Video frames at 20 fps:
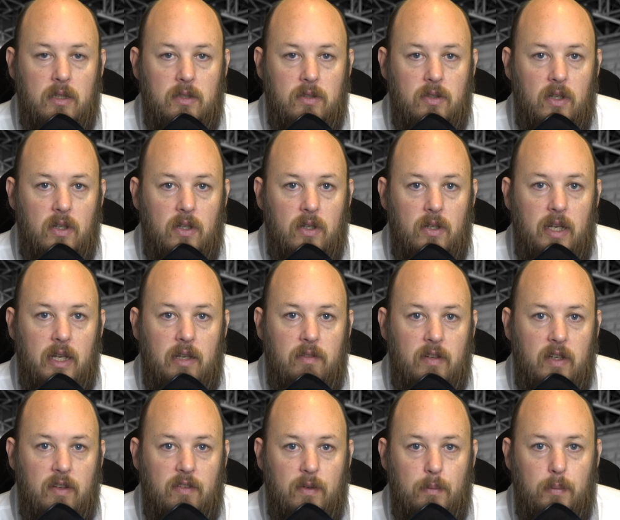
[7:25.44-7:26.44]
So
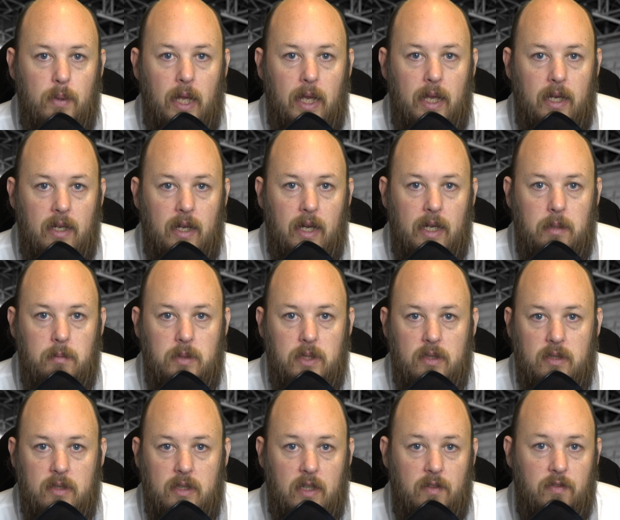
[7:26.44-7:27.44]
even if you're playing games
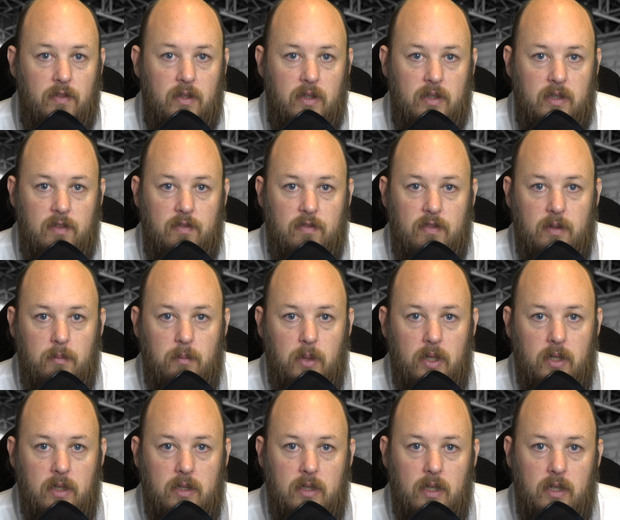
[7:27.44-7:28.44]
and stuff on a different
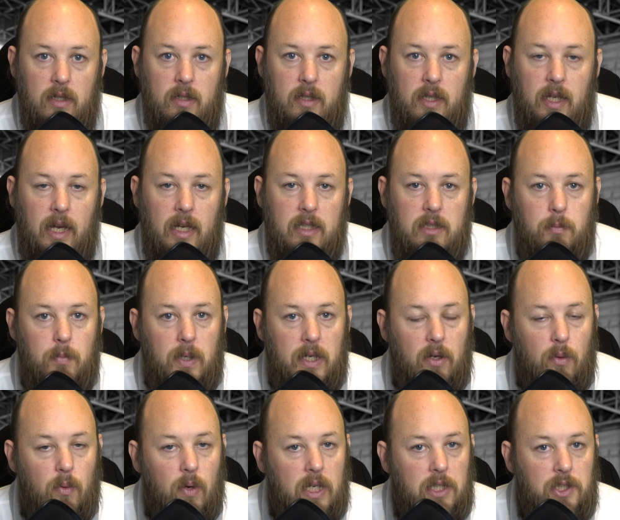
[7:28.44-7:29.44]
monitor, the
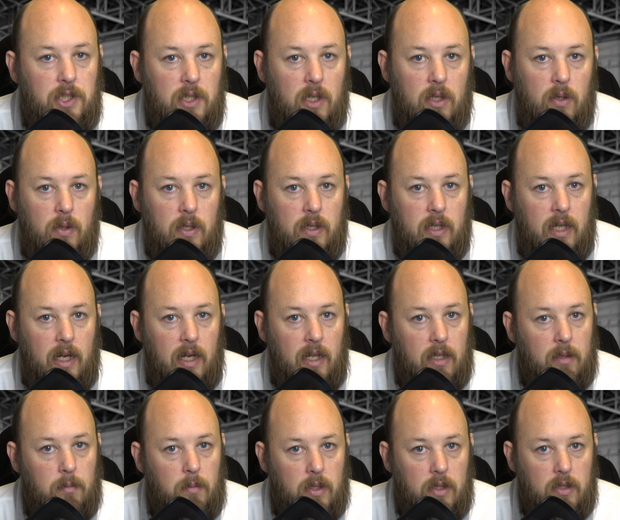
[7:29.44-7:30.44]
aspect ratio on that
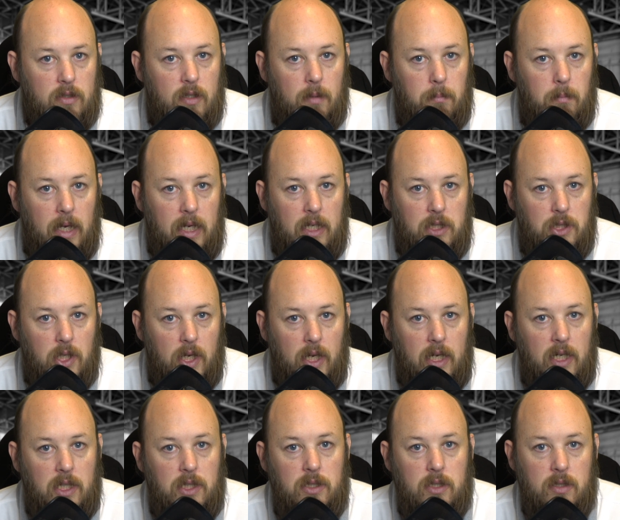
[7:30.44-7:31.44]
other monitor may
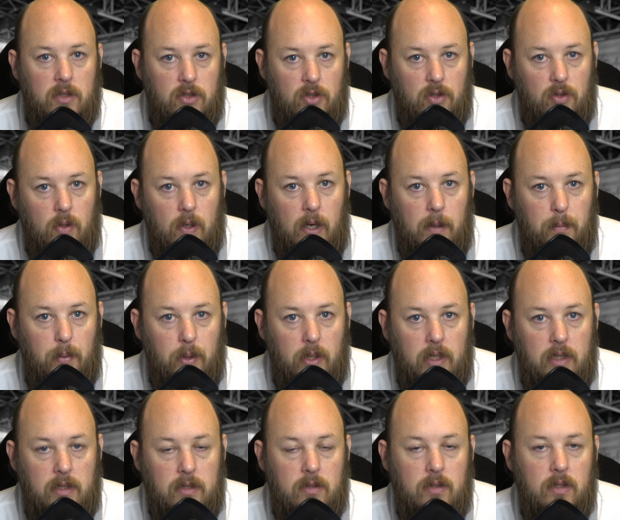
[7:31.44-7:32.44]
change and screw up
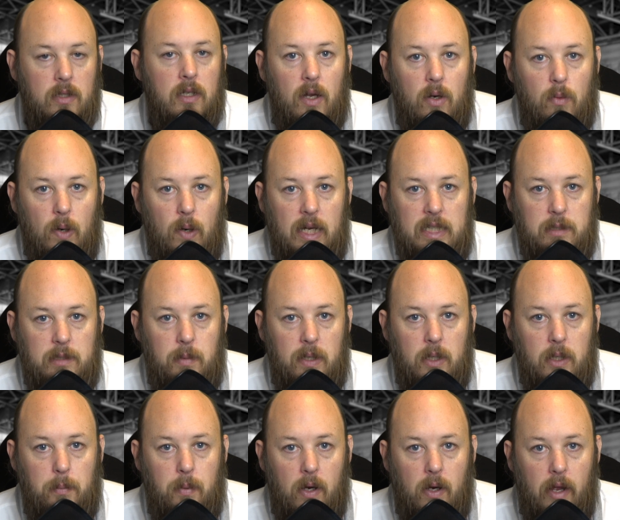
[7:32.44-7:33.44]
prints. A
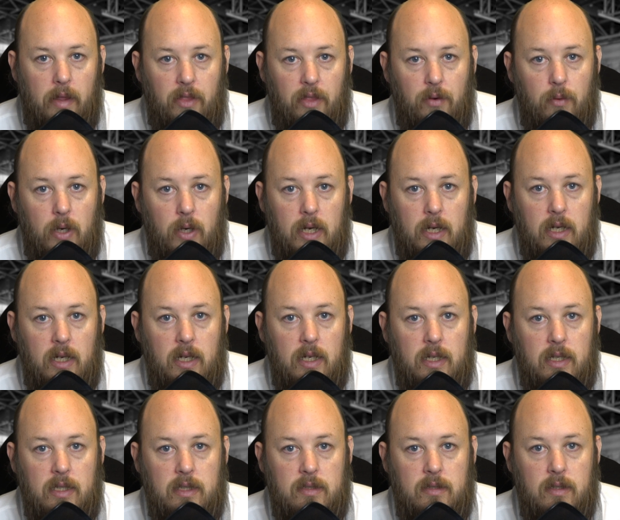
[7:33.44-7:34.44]
Raspberry Pi 3
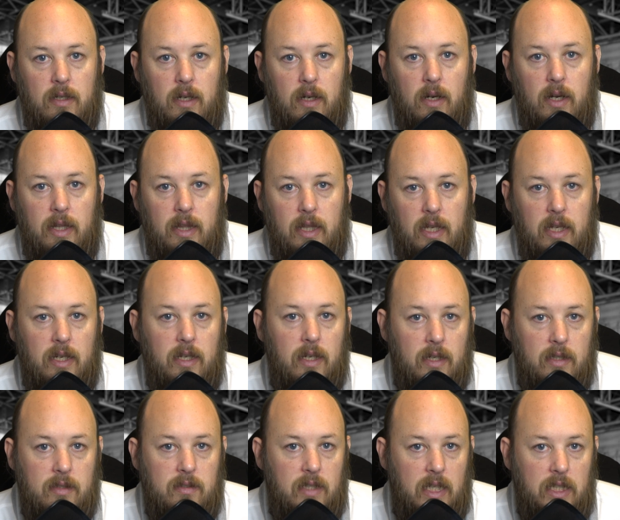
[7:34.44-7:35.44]
is, I think,
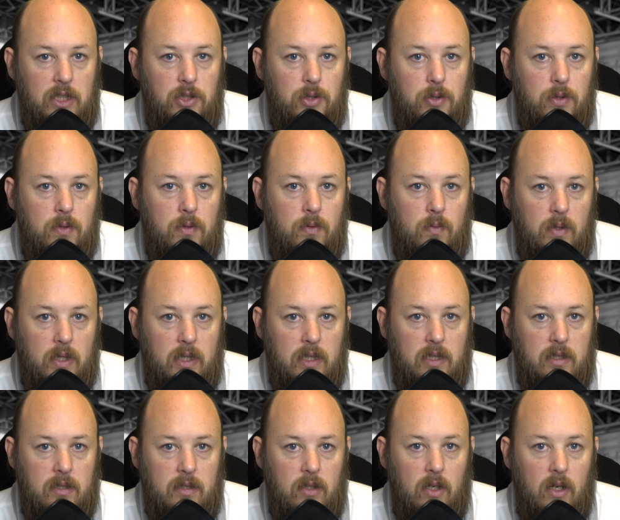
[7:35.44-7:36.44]
an essential with
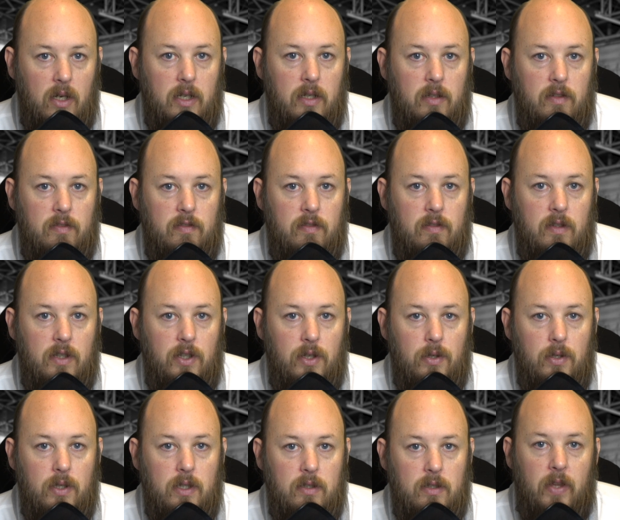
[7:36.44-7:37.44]
this kind of
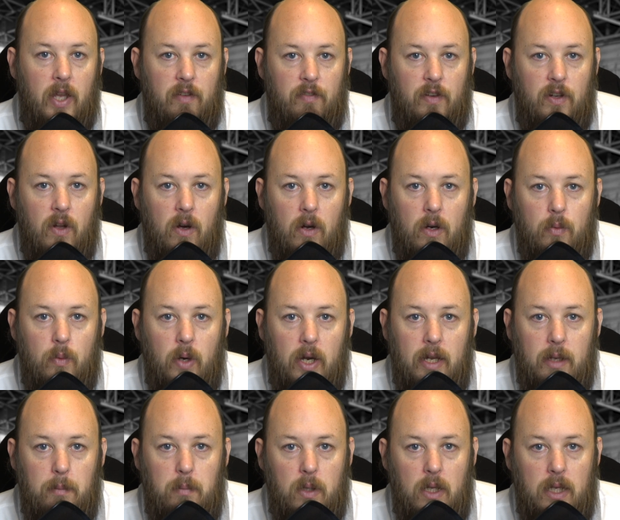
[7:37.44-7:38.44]
unit. Now, if you're not
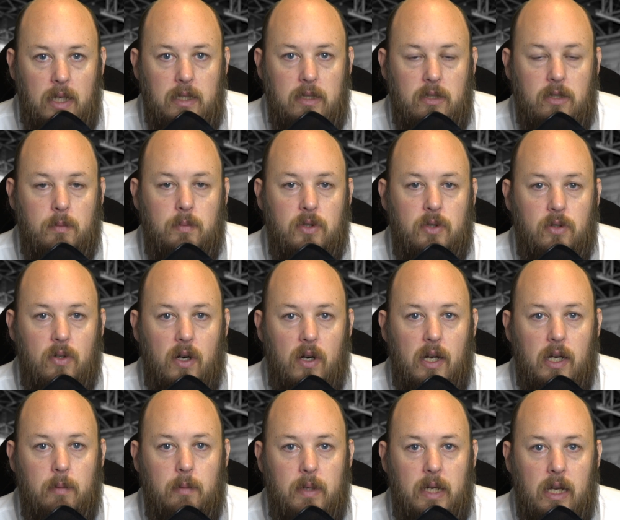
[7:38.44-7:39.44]
already, please
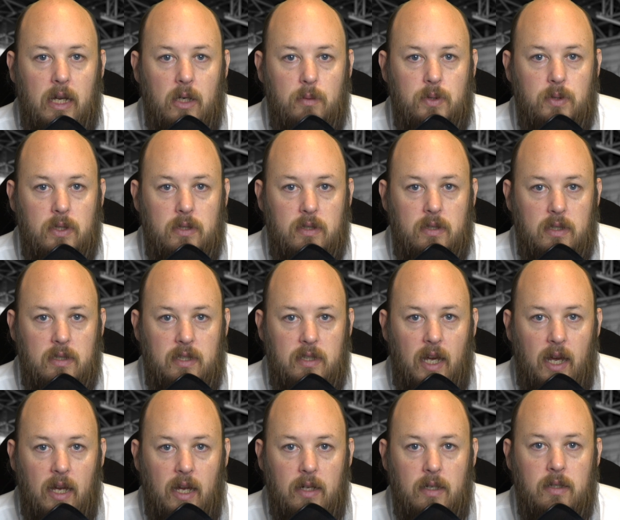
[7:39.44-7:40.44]
subscribe. It helps us a
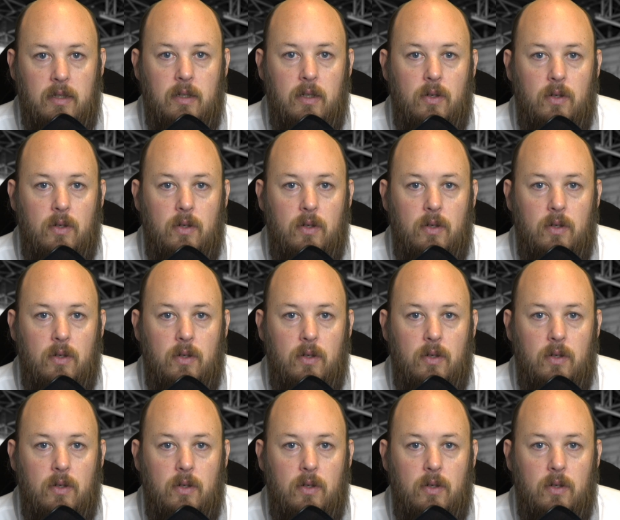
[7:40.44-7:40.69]
ton.